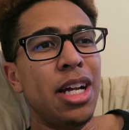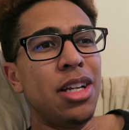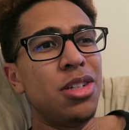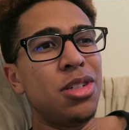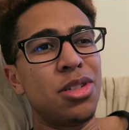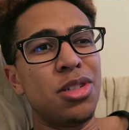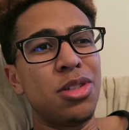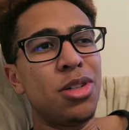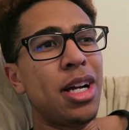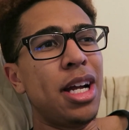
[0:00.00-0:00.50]

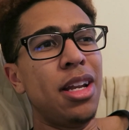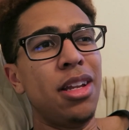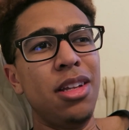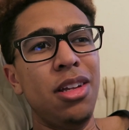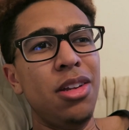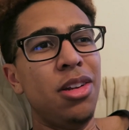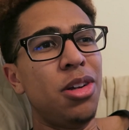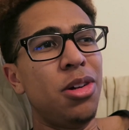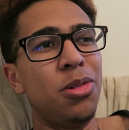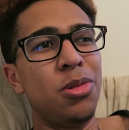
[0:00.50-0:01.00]
just try to,
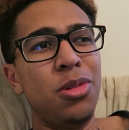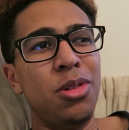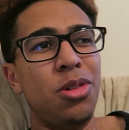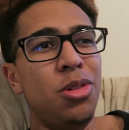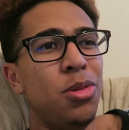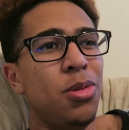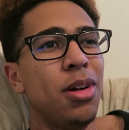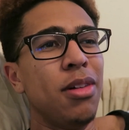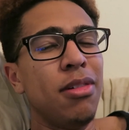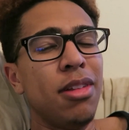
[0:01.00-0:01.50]
you know,
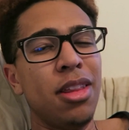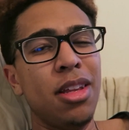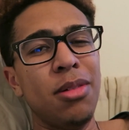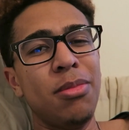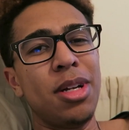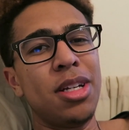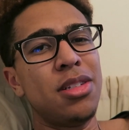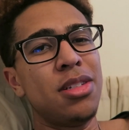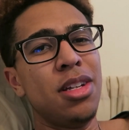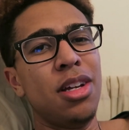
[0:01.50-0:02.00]
do
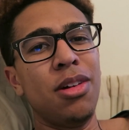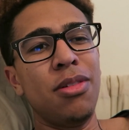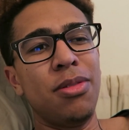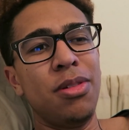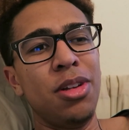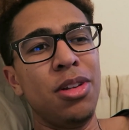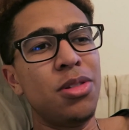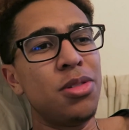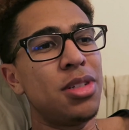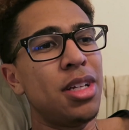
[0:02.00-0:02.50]
everything
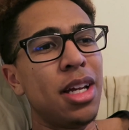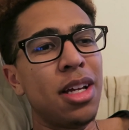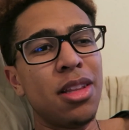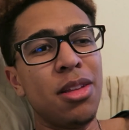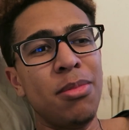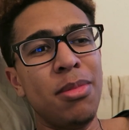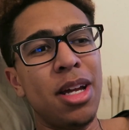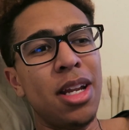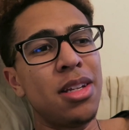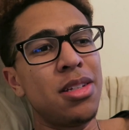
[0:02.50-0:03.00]
myself, you know,
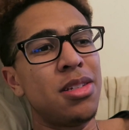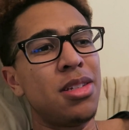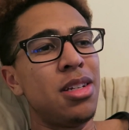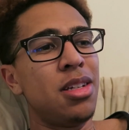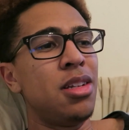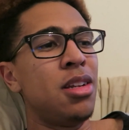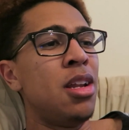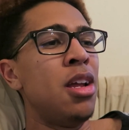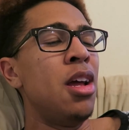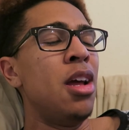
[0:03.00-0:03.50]
take the
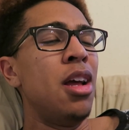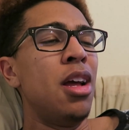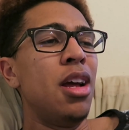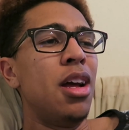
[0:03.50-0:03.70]
medicine.